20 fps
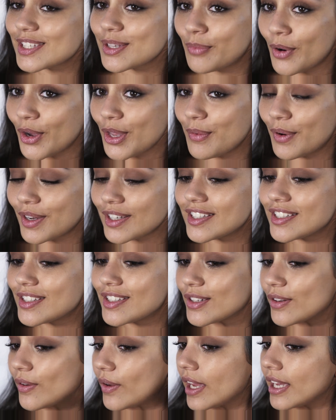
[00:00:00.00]
So what you want to
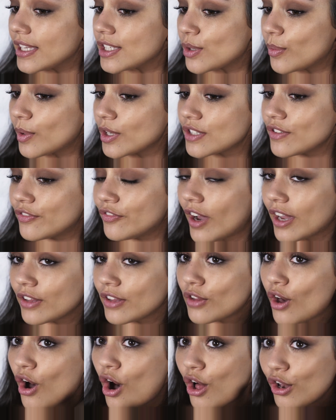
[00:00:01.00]
do is you want to
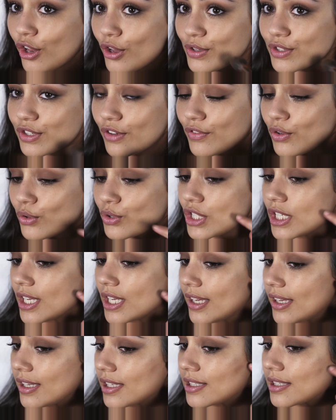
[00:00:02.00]
find the hollows of your
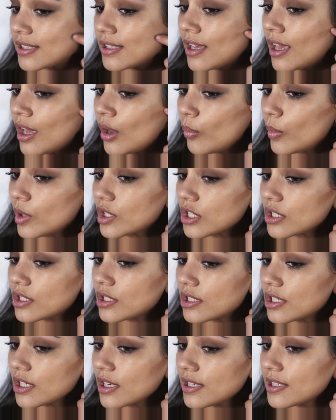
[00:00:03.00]
cheeks, which are
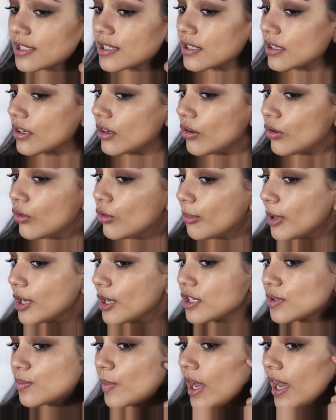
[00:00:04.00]
just
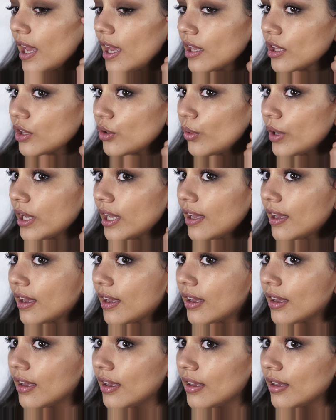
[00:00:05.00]
almost where your
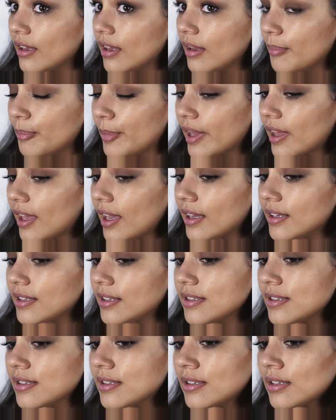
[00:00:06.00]
ear
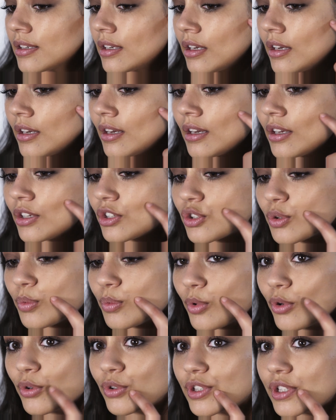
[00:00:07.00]
begins
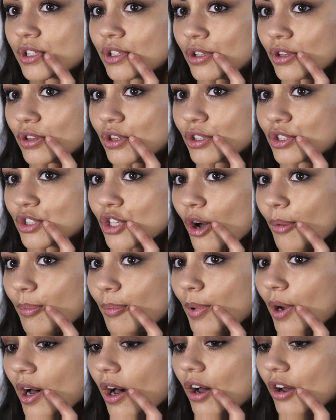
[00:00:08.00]
towards the
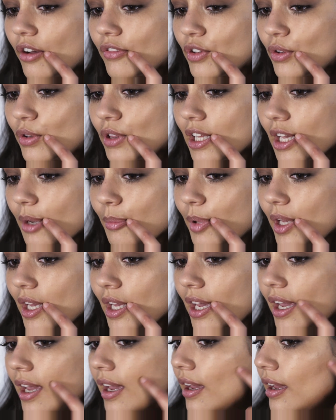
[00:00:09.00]
top part of your lip
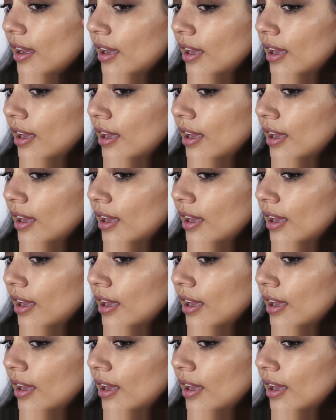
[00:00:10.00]
here.